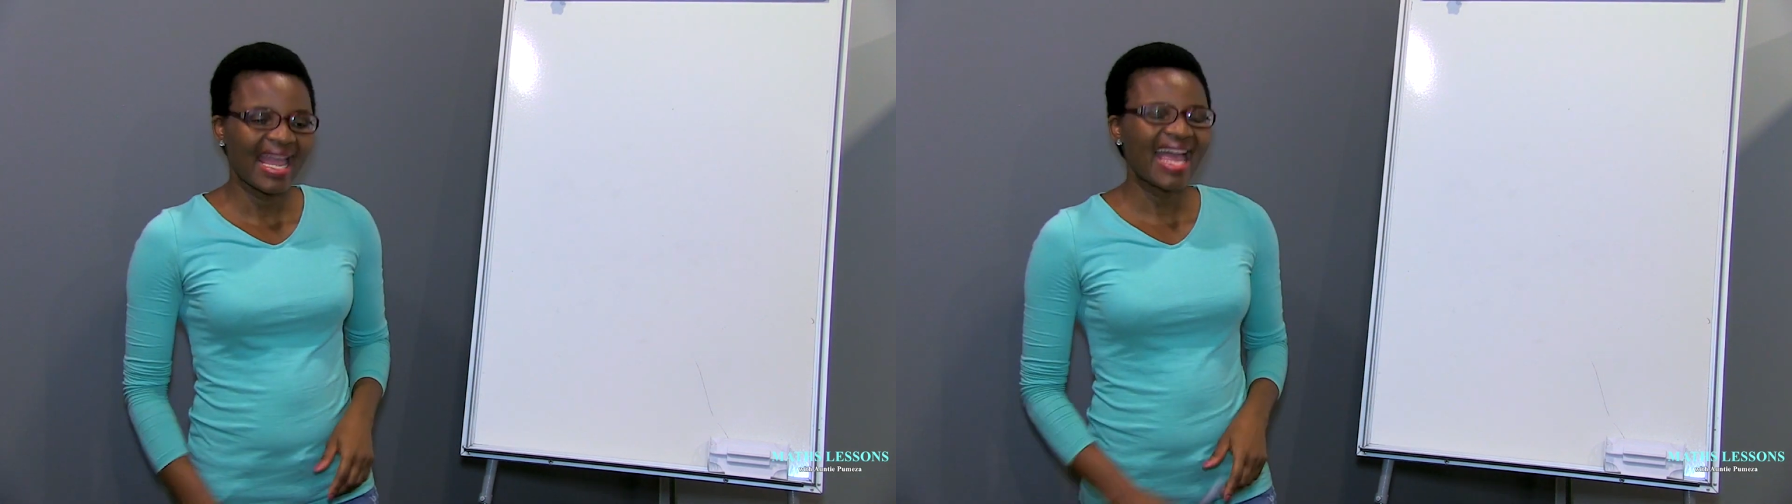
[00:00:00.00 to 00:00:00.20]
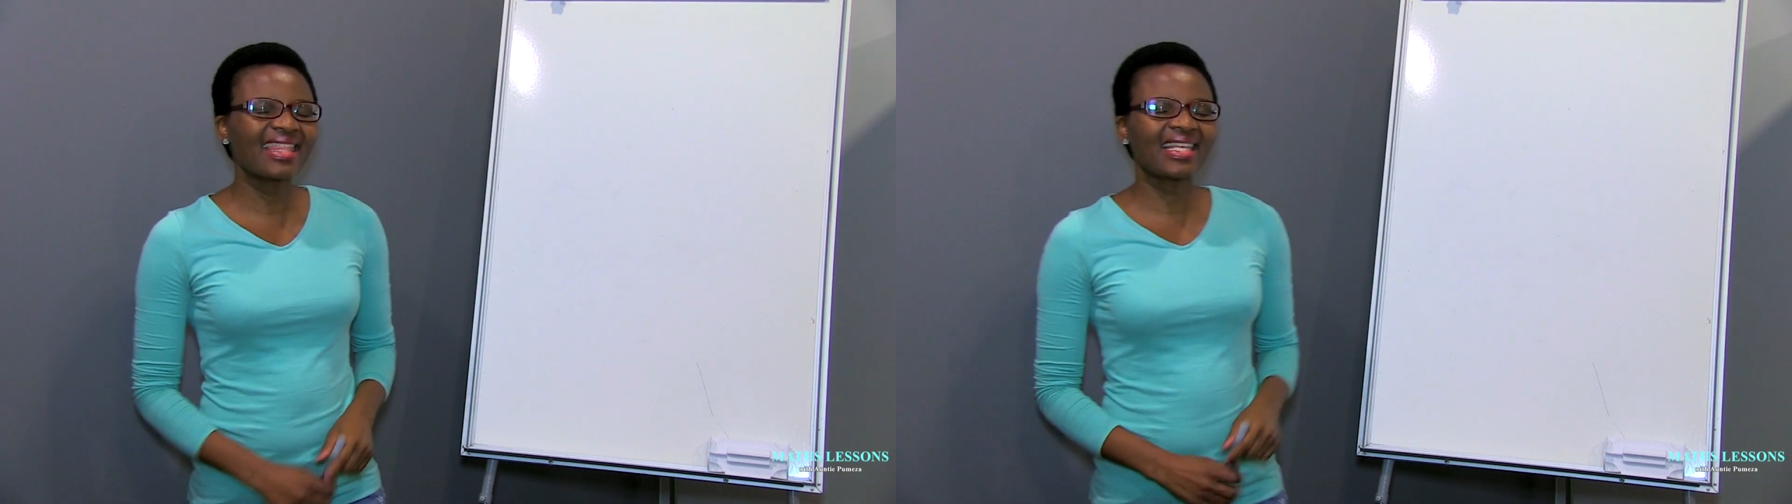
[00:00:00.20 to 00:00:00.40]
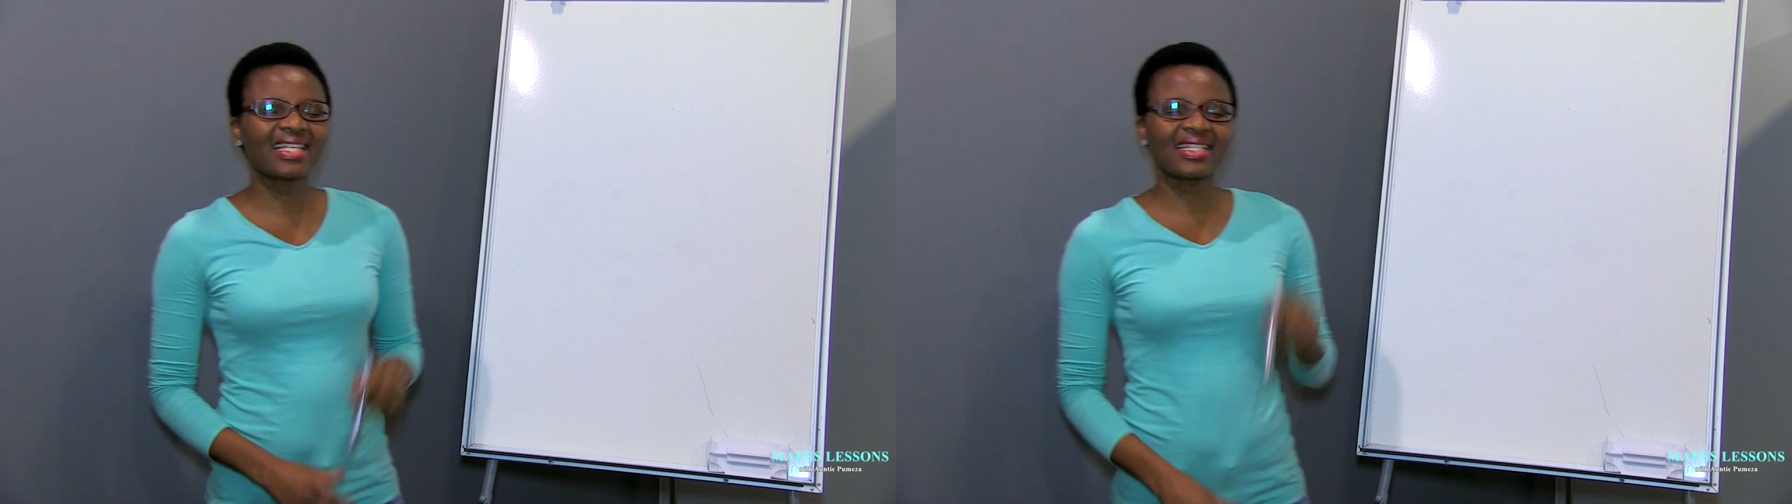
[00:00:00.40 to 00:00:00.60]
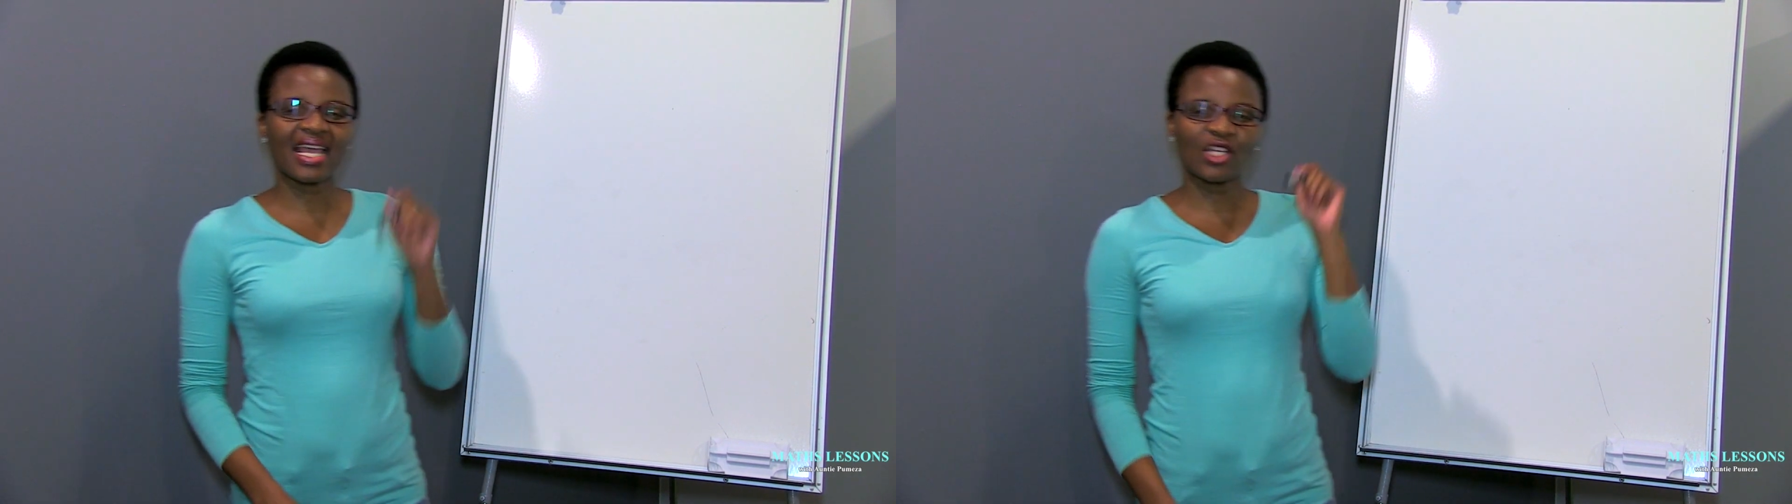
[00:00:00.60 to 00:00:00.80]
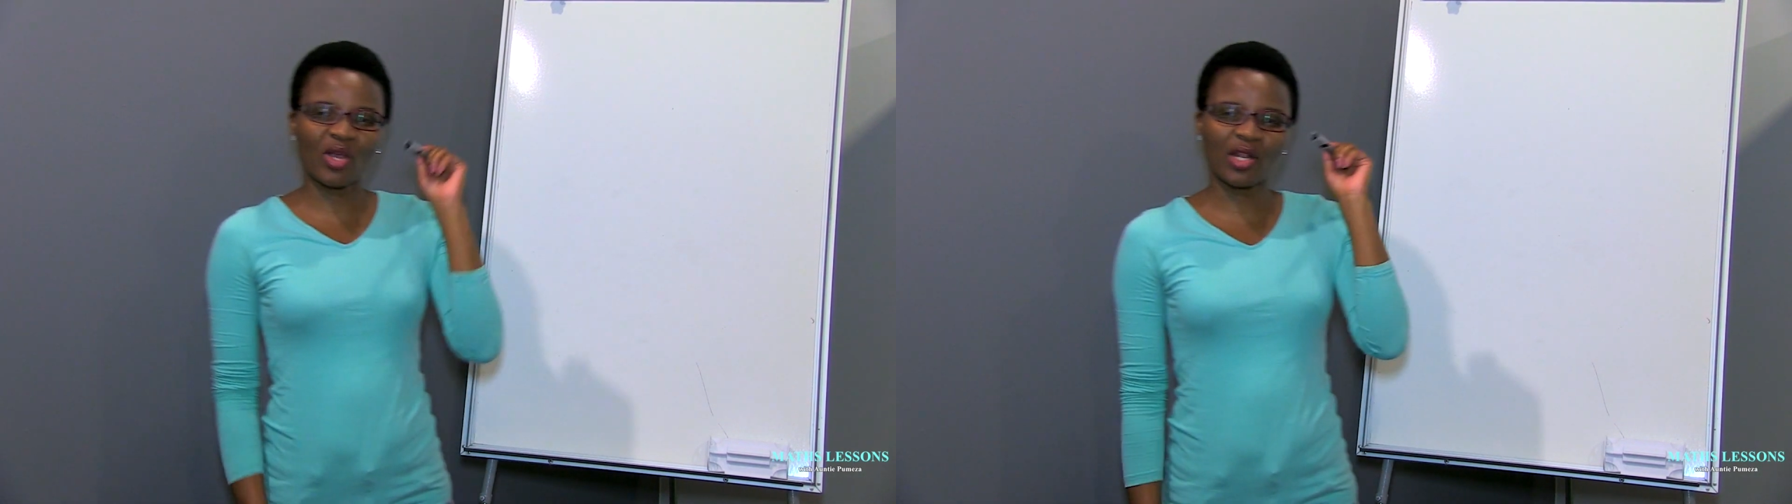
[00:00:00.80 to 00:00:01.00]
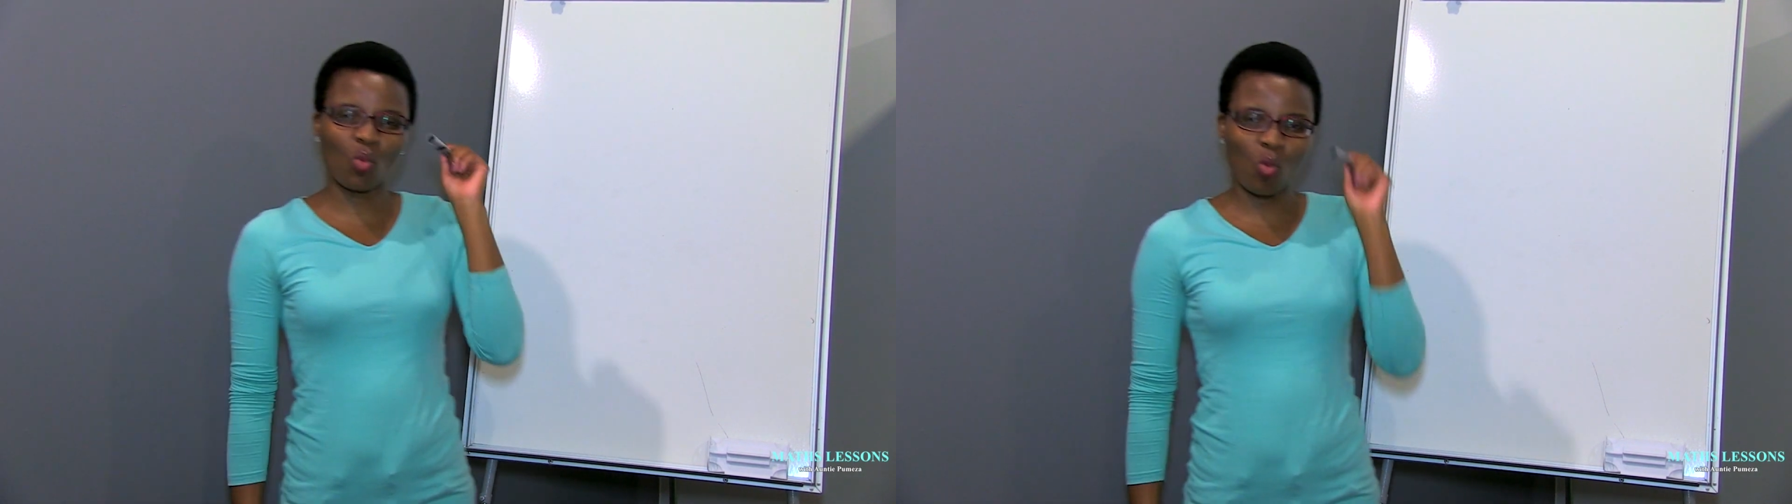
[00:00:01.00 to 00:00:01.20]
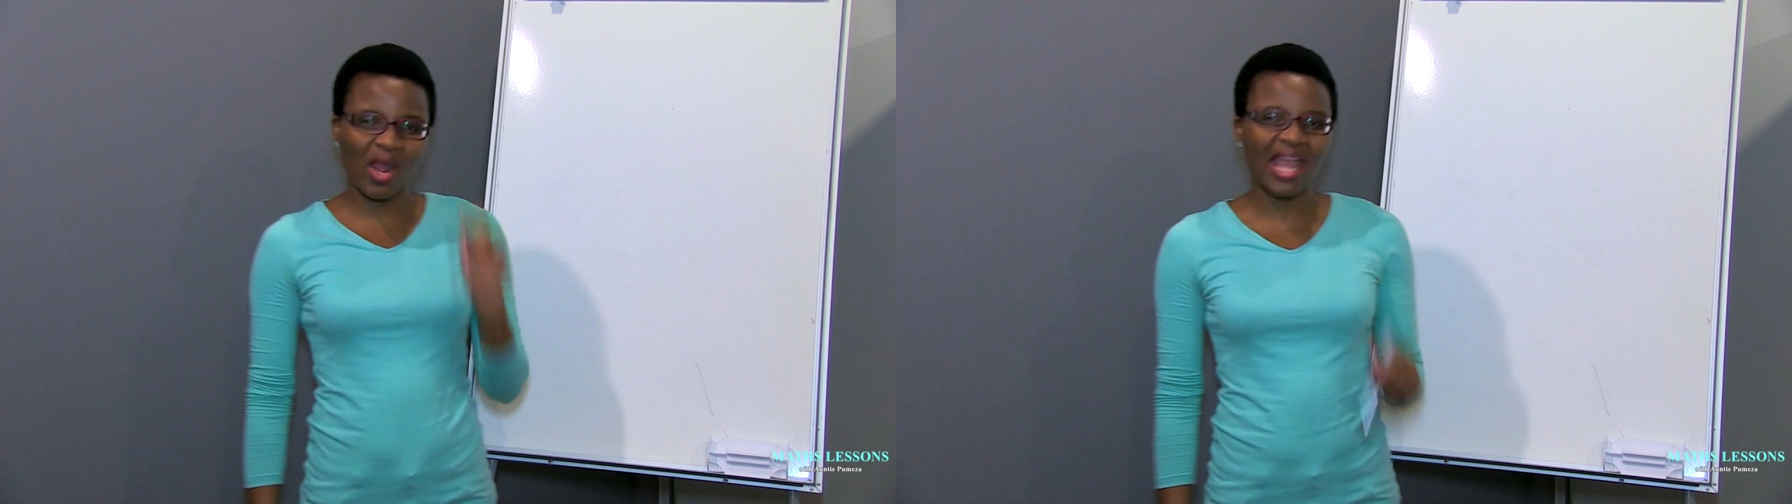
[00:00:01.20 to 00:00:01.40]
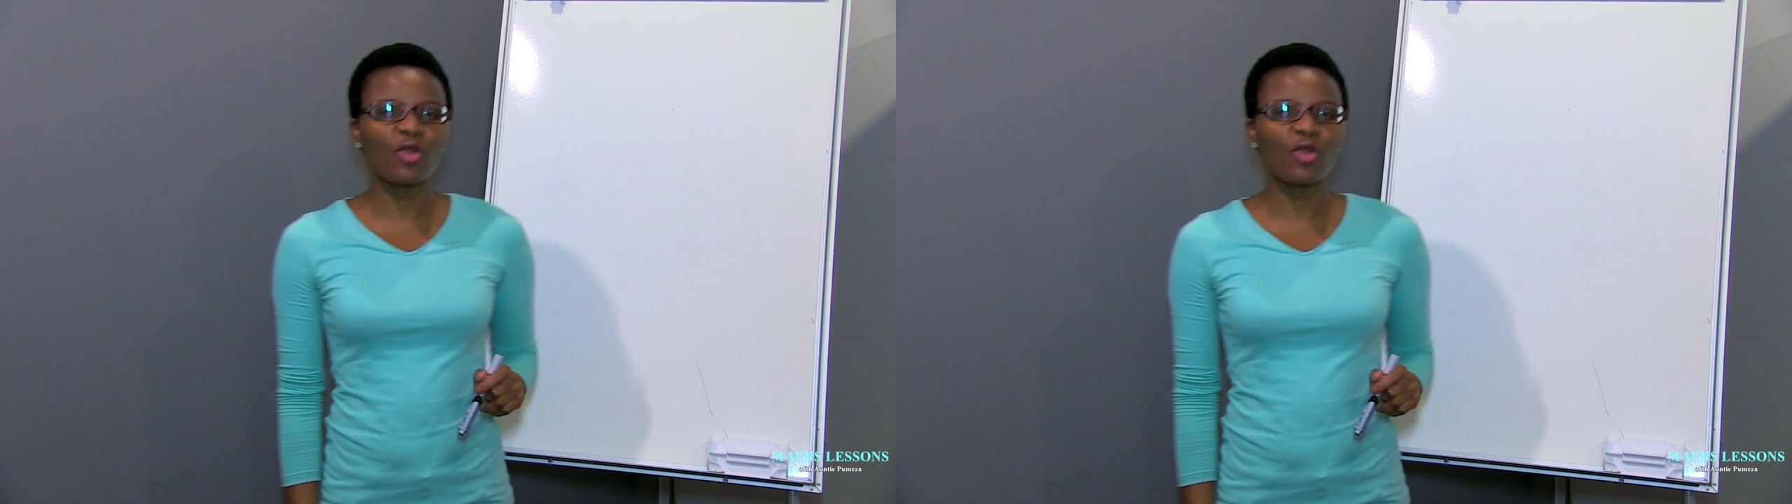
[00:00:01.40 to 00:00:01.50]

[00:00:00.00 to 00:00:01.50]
And this is actually where